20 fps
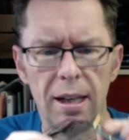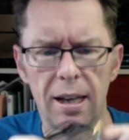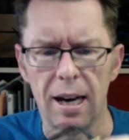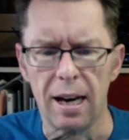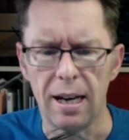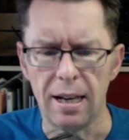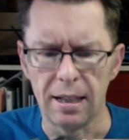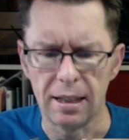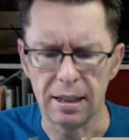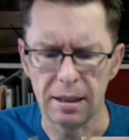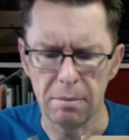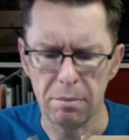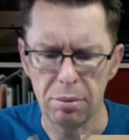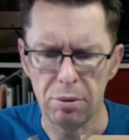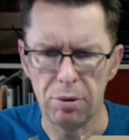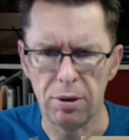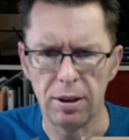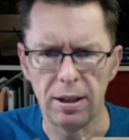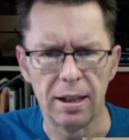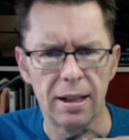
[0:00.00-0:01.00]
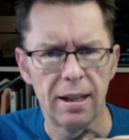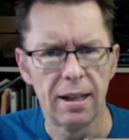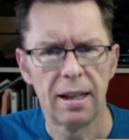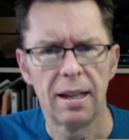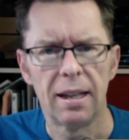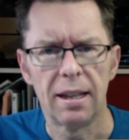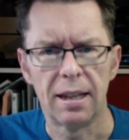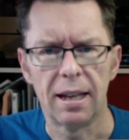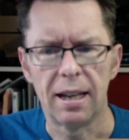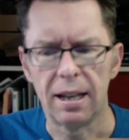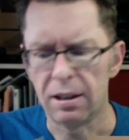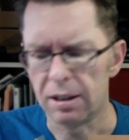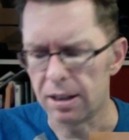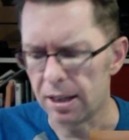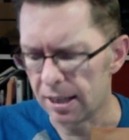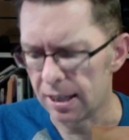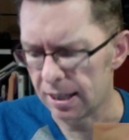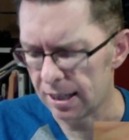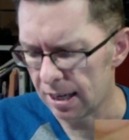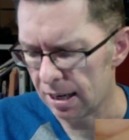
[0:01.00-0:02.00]
and at some point they are going
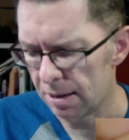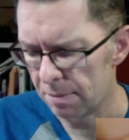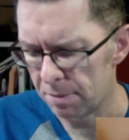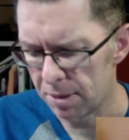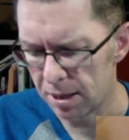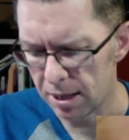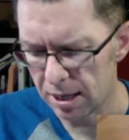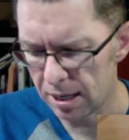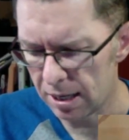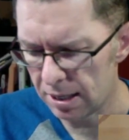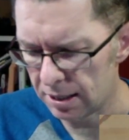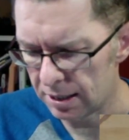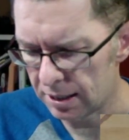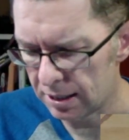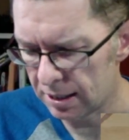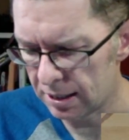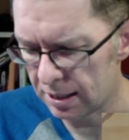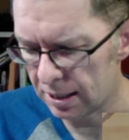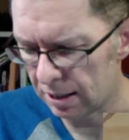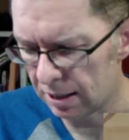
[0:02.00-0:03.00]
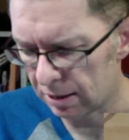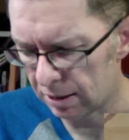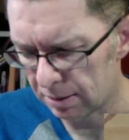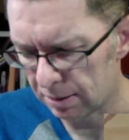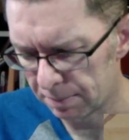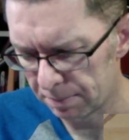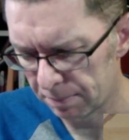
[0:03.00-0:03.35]
to come unstuck.